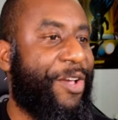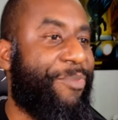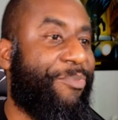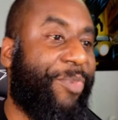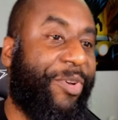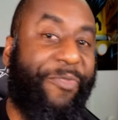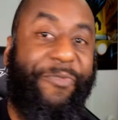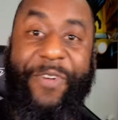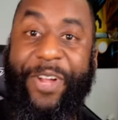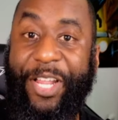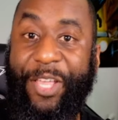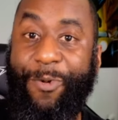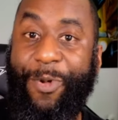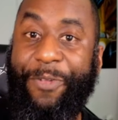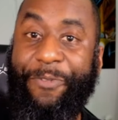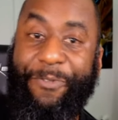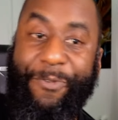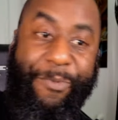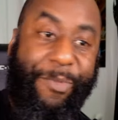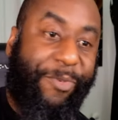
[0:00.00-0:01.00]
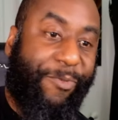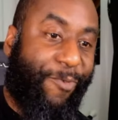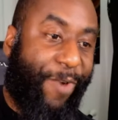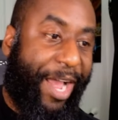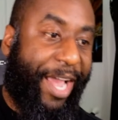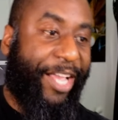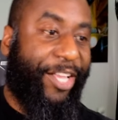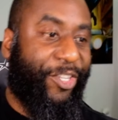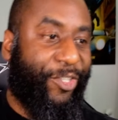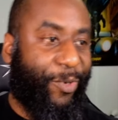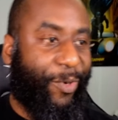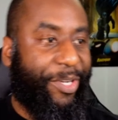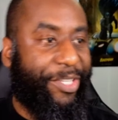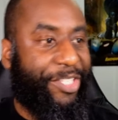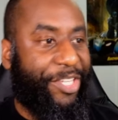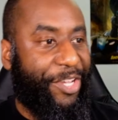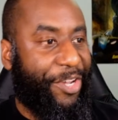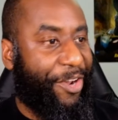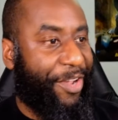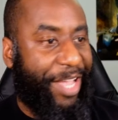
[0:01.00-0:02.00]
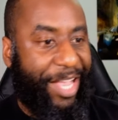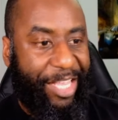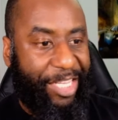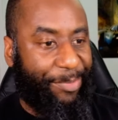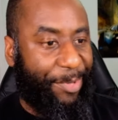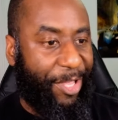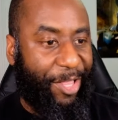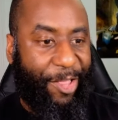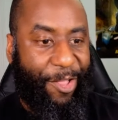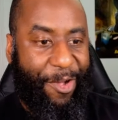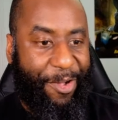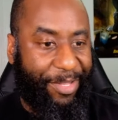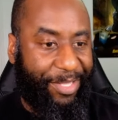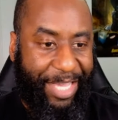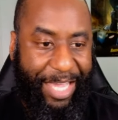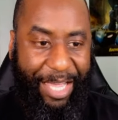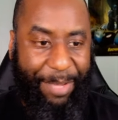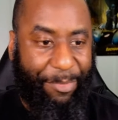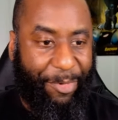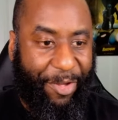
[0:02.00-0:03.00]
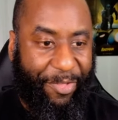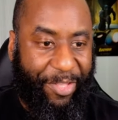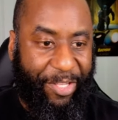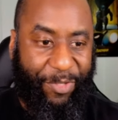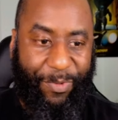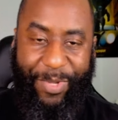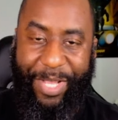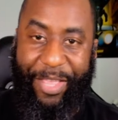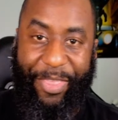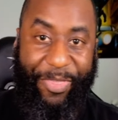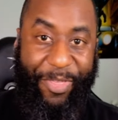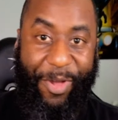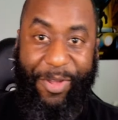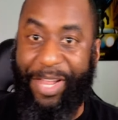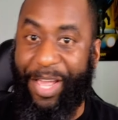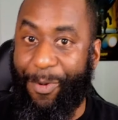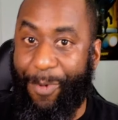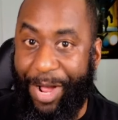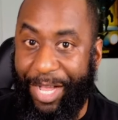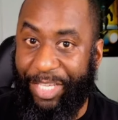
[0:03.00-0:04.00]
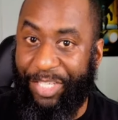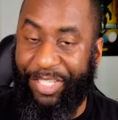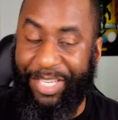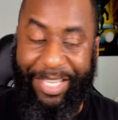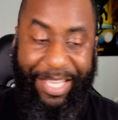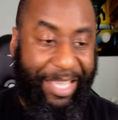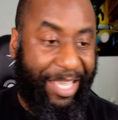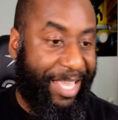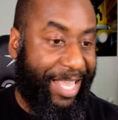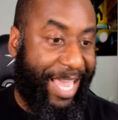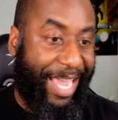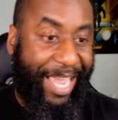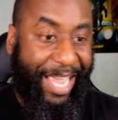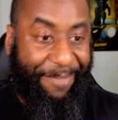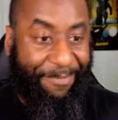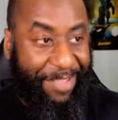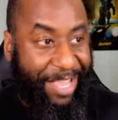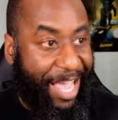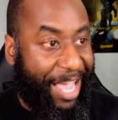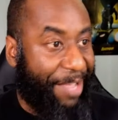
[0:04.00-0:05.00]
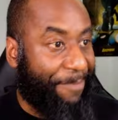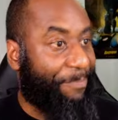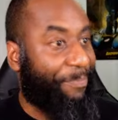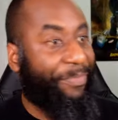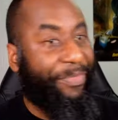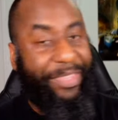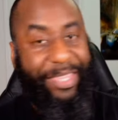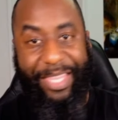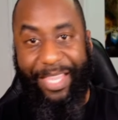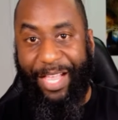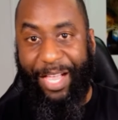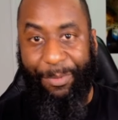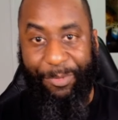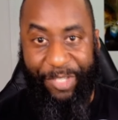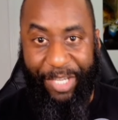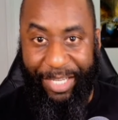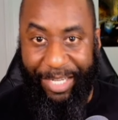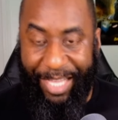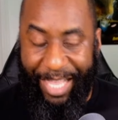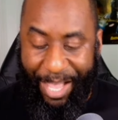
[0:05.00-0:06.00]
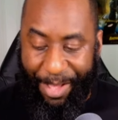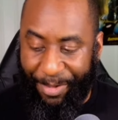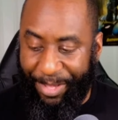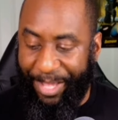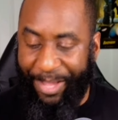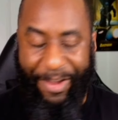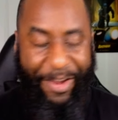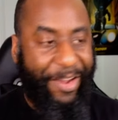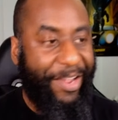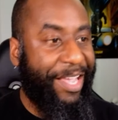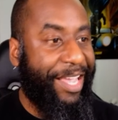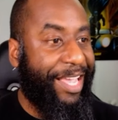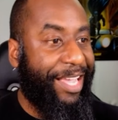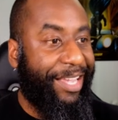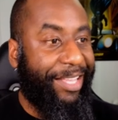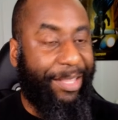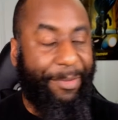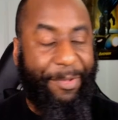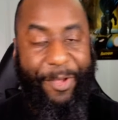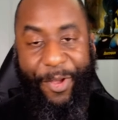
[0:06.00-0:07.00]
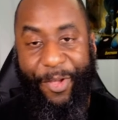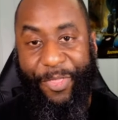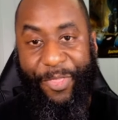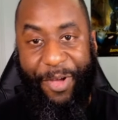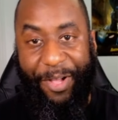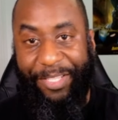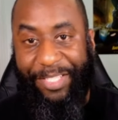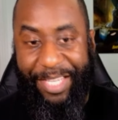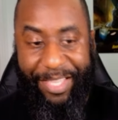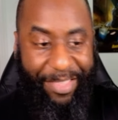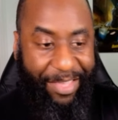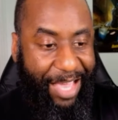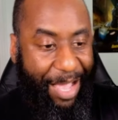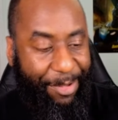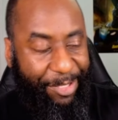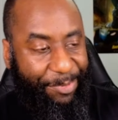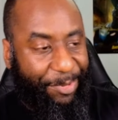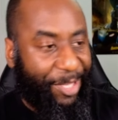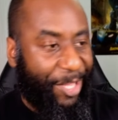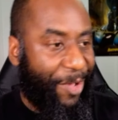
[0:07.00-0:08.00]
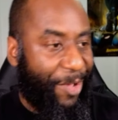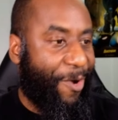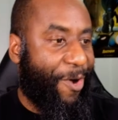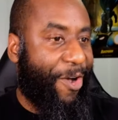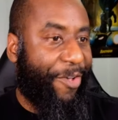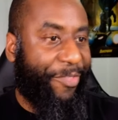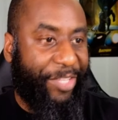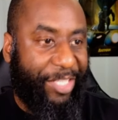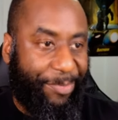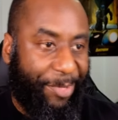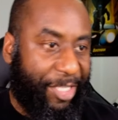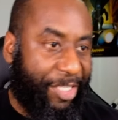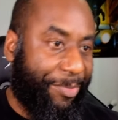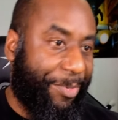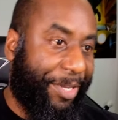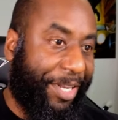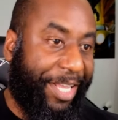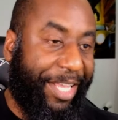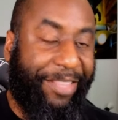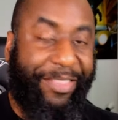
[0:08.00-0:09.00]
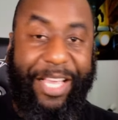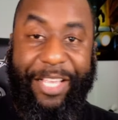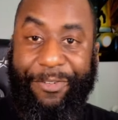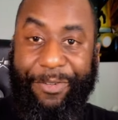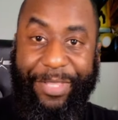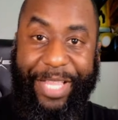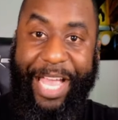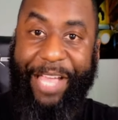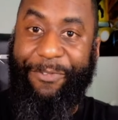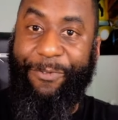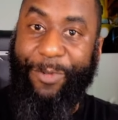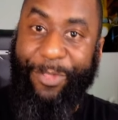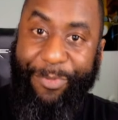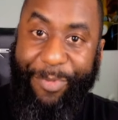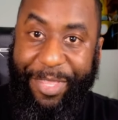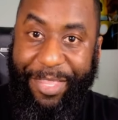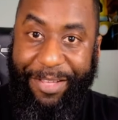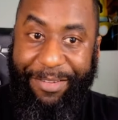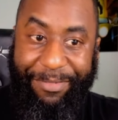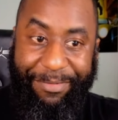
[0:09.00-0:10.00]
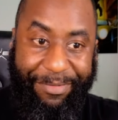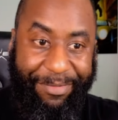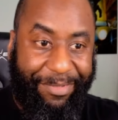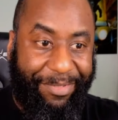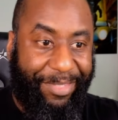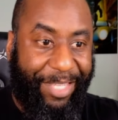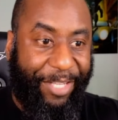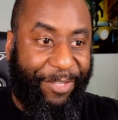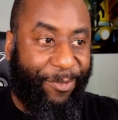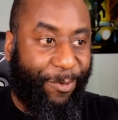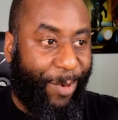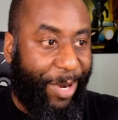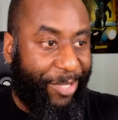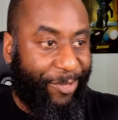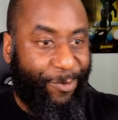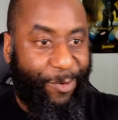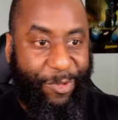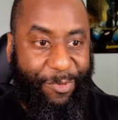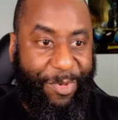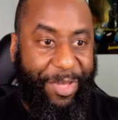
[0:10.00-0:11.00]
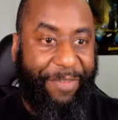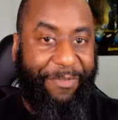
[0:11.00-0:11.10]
But funny one from Ryan George here. Again, it's been a long time on this one. I thought I watched it and I have not. Now I'm checking it out here. Let me know your thoughts in the comments below on this pitch meeting. Thanks for laughing with me though. Thanks for watching with me.